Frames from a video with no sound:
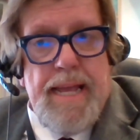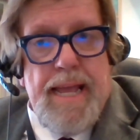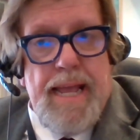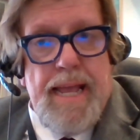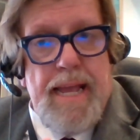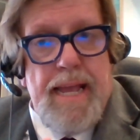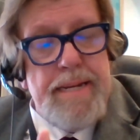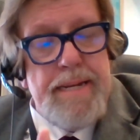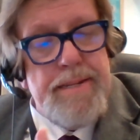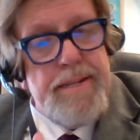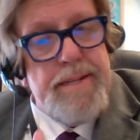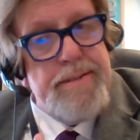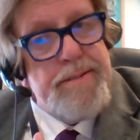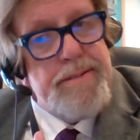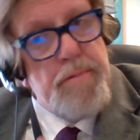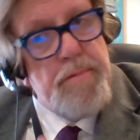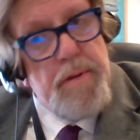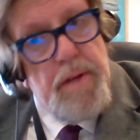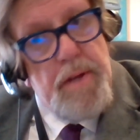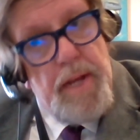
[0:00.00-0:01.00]
And there's
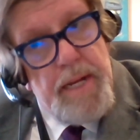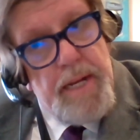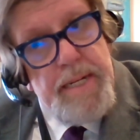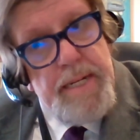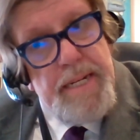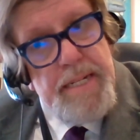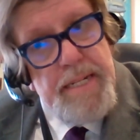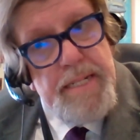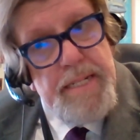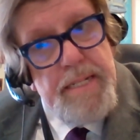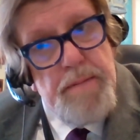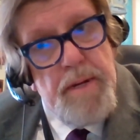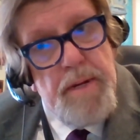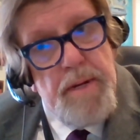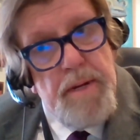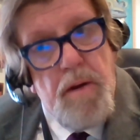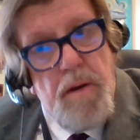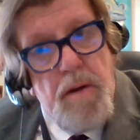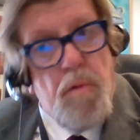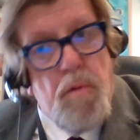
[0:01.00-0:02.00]
a reluctance
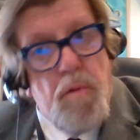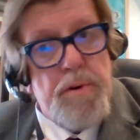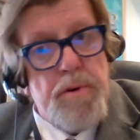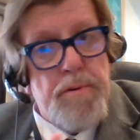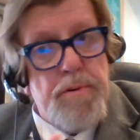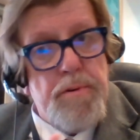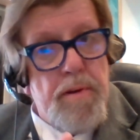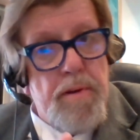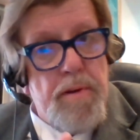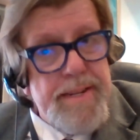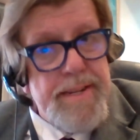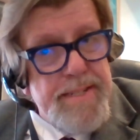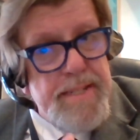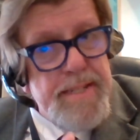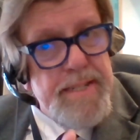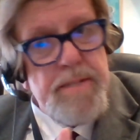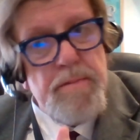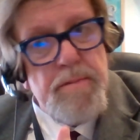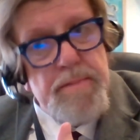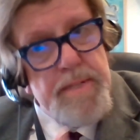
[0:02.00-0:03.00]
among older
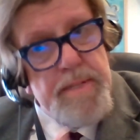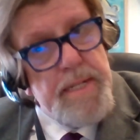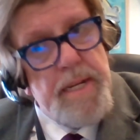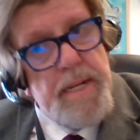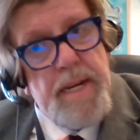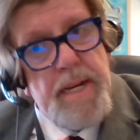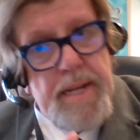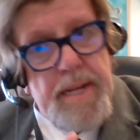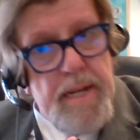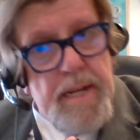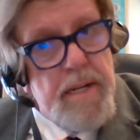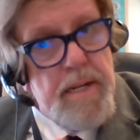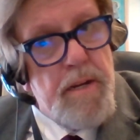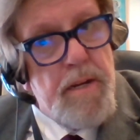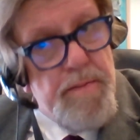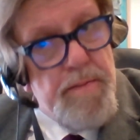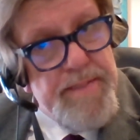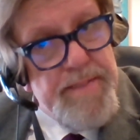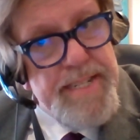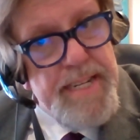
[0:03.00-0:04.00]
audiences who are still a little
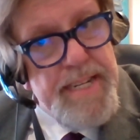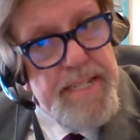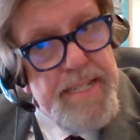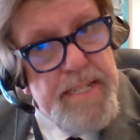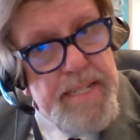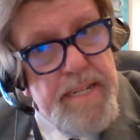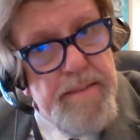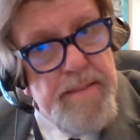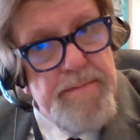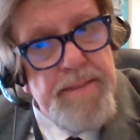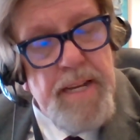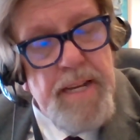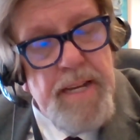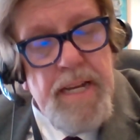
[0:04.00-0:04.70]
COVID sensitive.